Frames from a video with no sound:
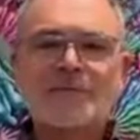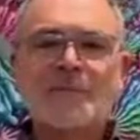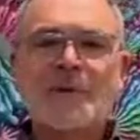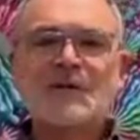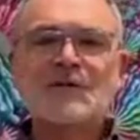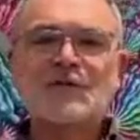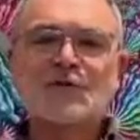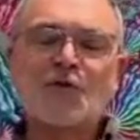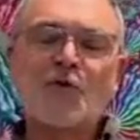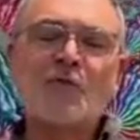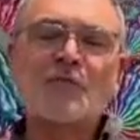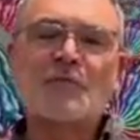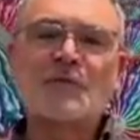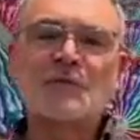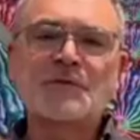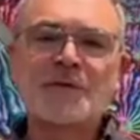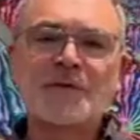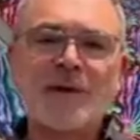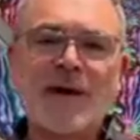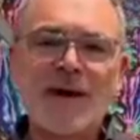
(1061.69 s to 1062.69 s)
my show for
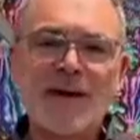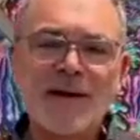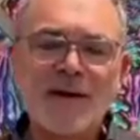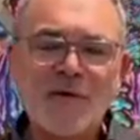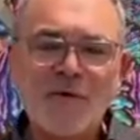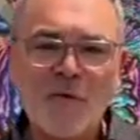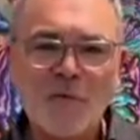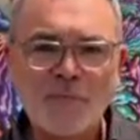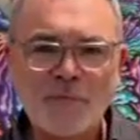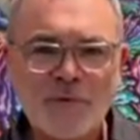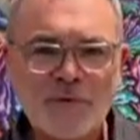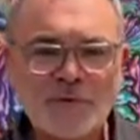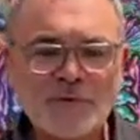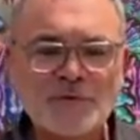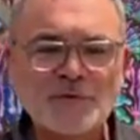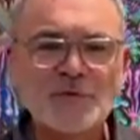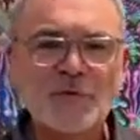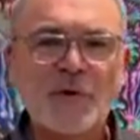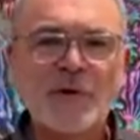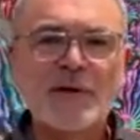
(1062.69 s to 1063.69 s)
tonight. I hope you
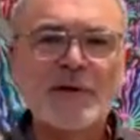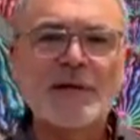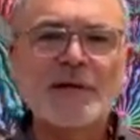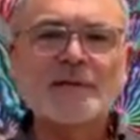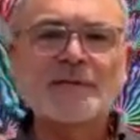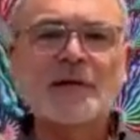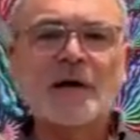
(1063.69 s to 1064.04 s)
enjoyed it.